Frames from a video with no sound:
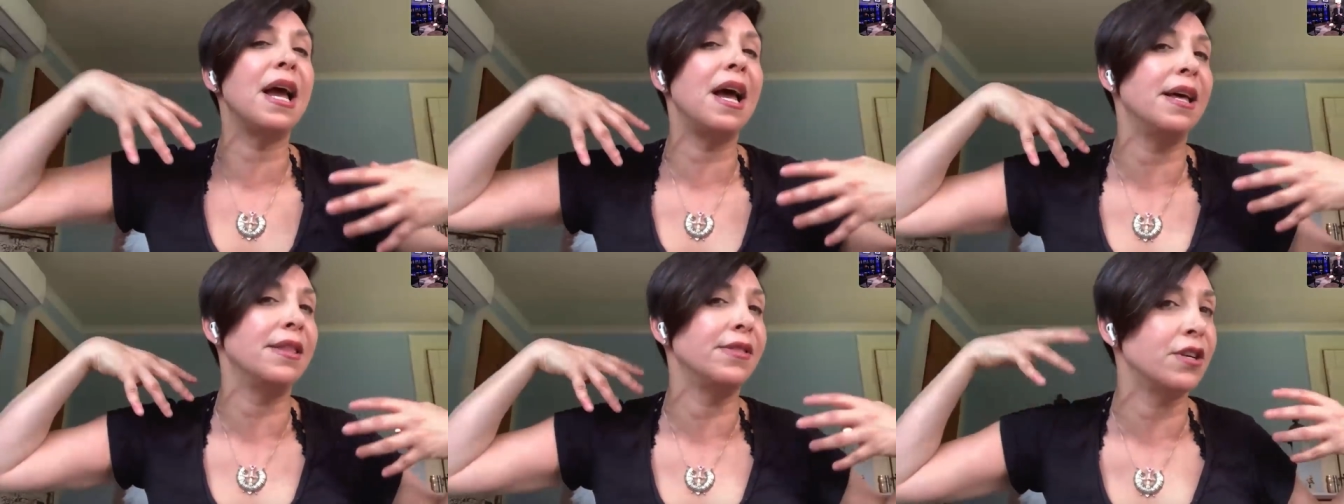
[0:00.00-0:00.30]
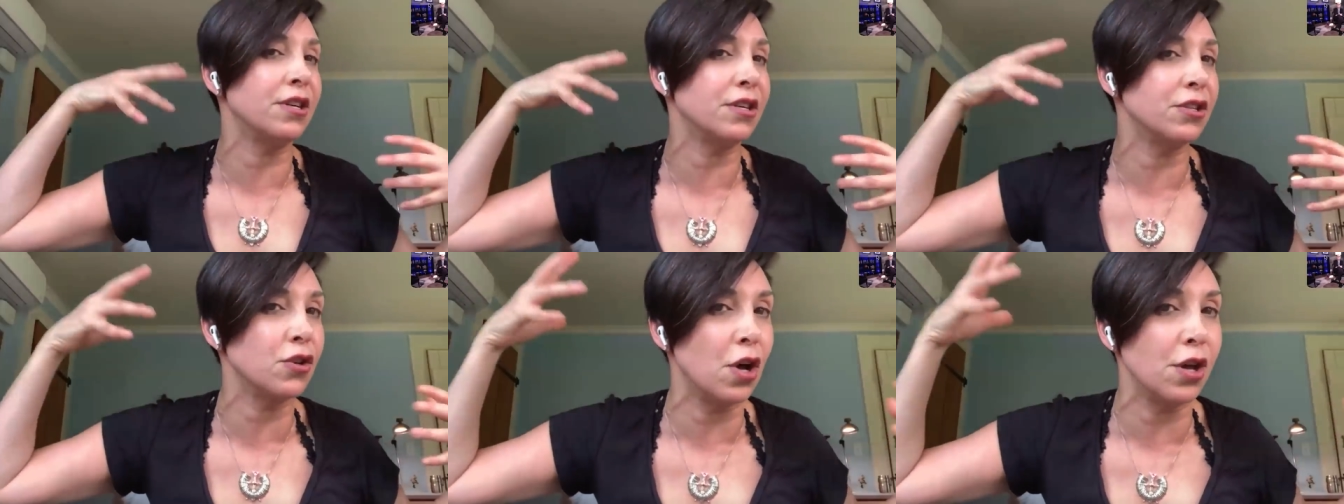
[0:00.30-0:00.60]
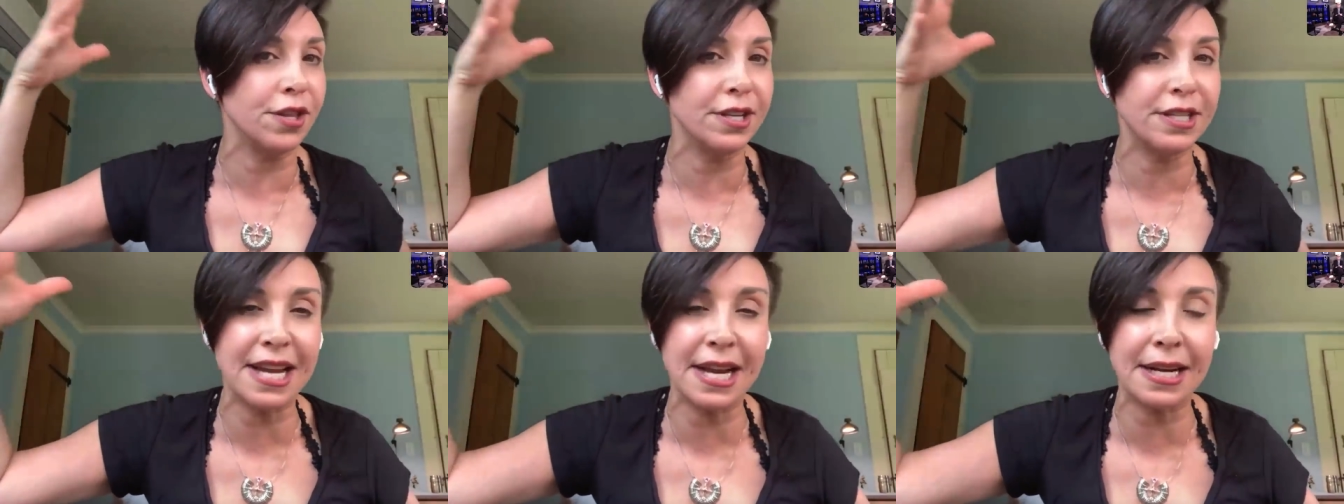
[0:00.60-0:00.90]
and there's all
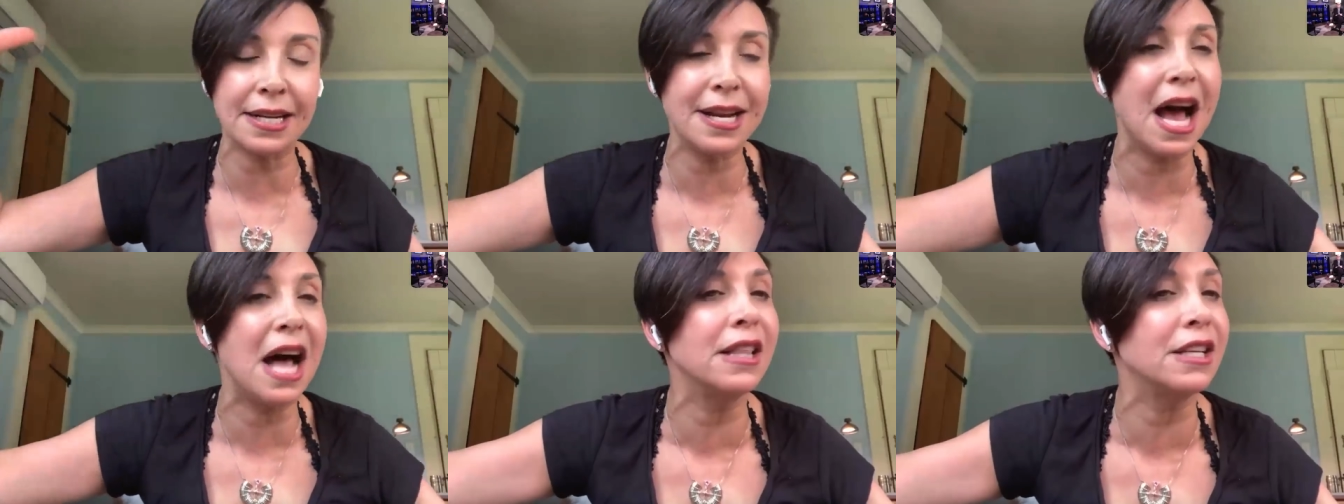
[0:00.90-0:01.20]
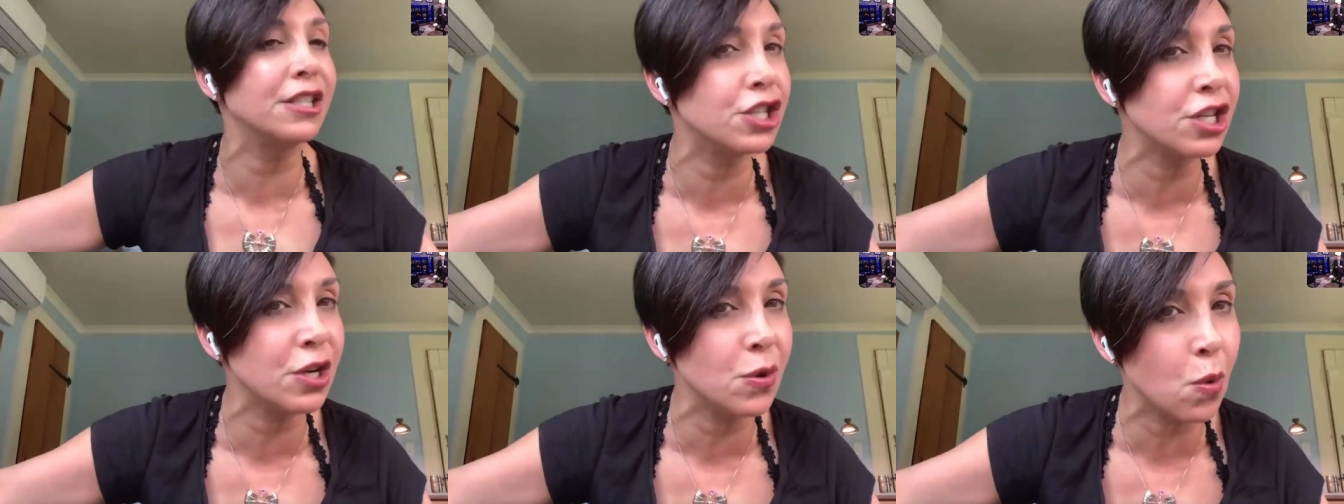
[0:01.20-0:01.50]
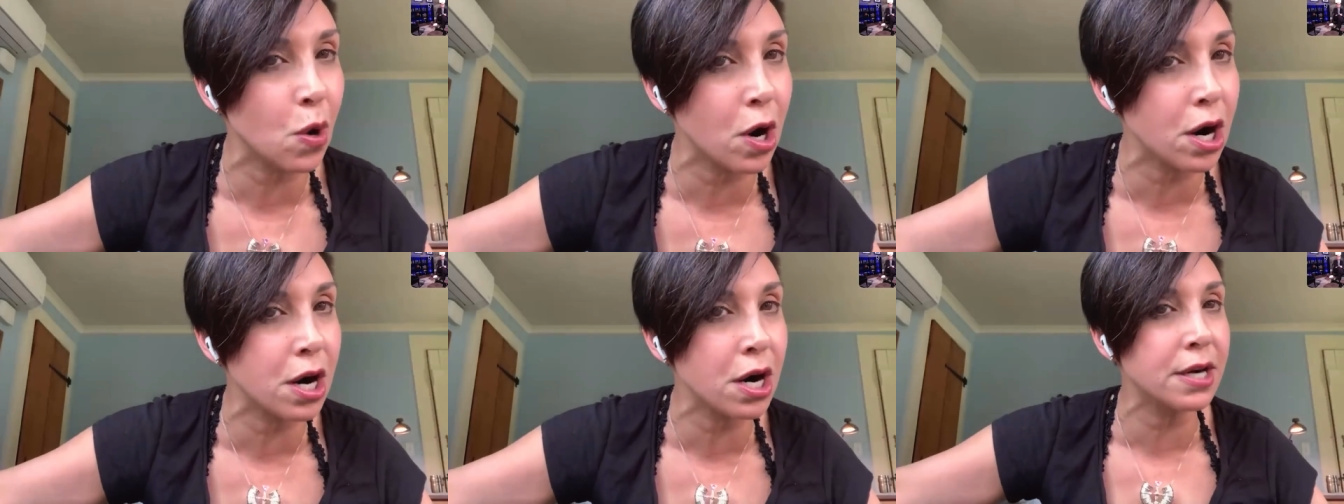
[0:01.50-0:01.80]
the technology
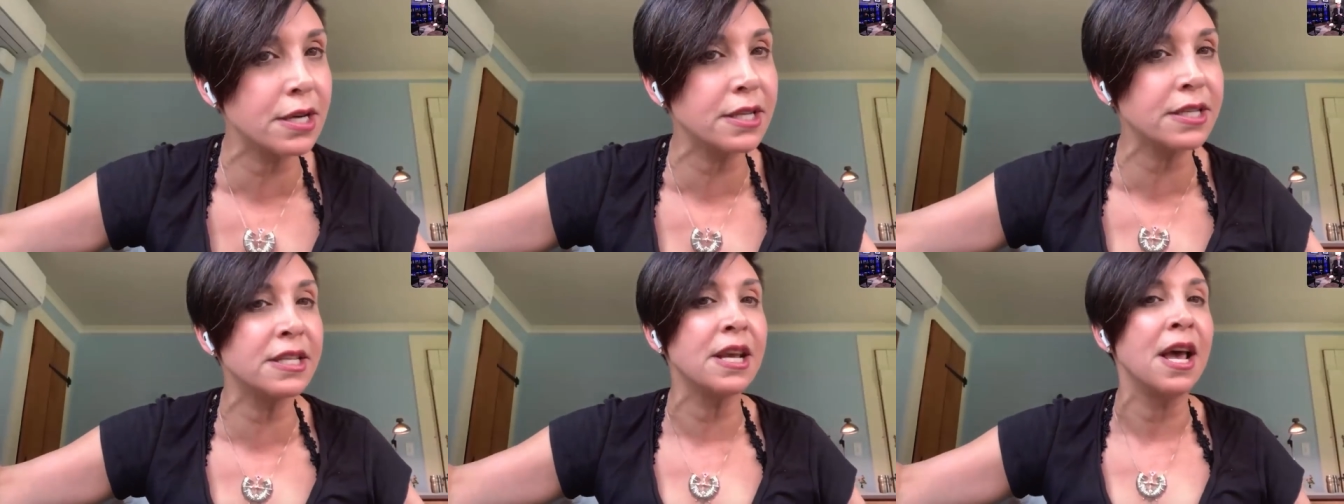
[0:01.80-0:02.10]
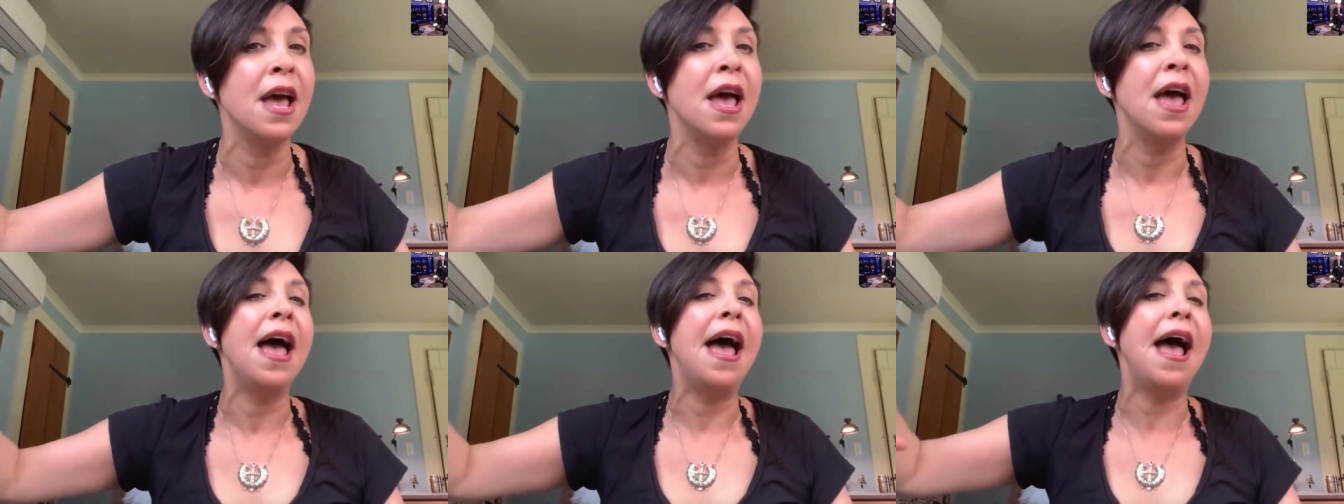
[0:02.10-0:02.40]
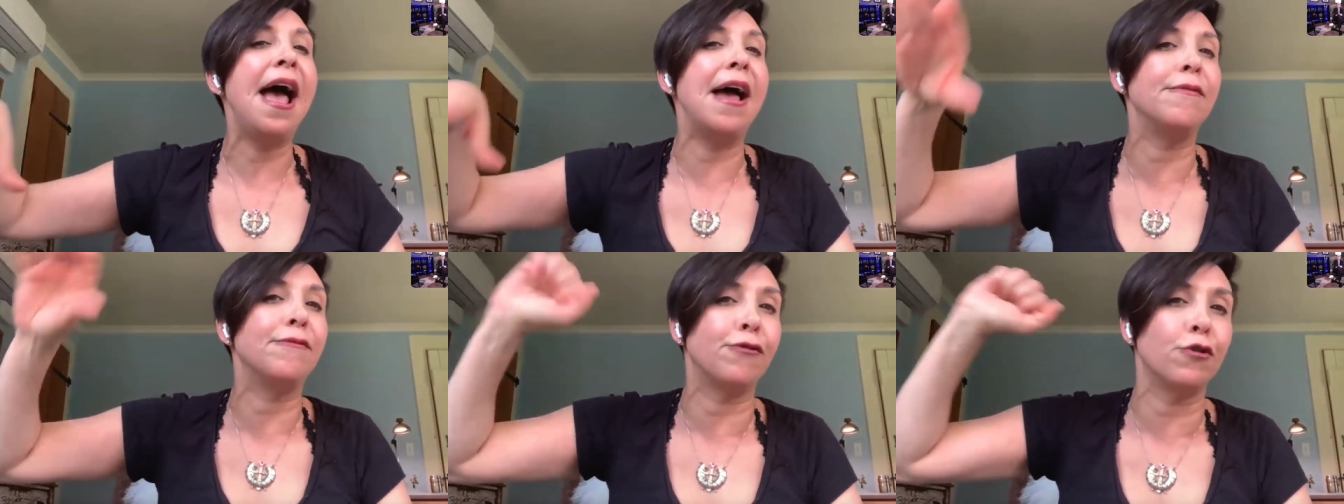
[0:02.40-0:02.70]
works.
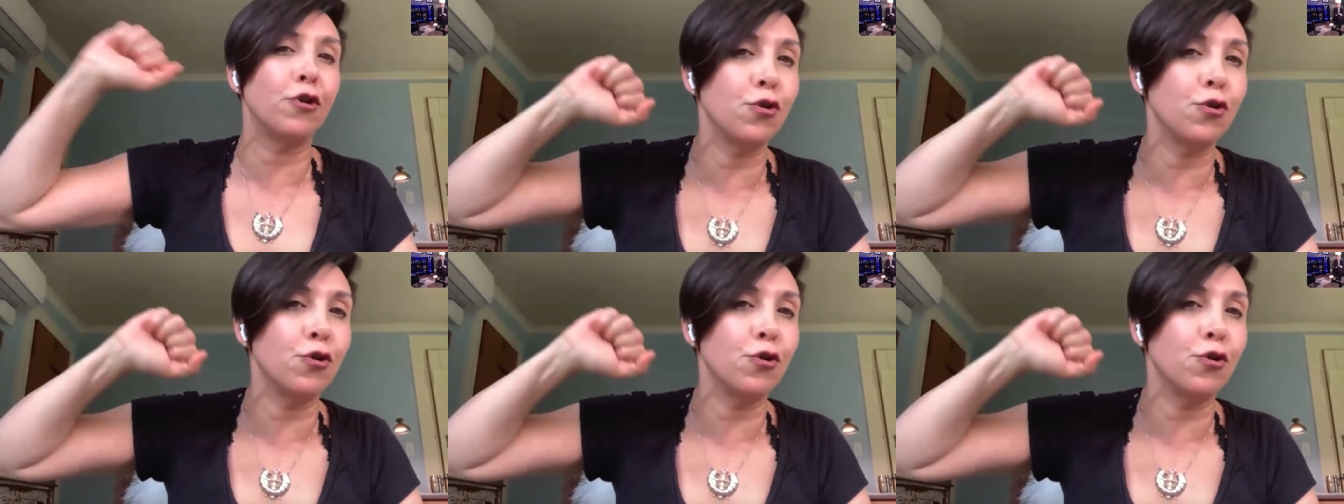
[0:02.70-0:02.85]
And for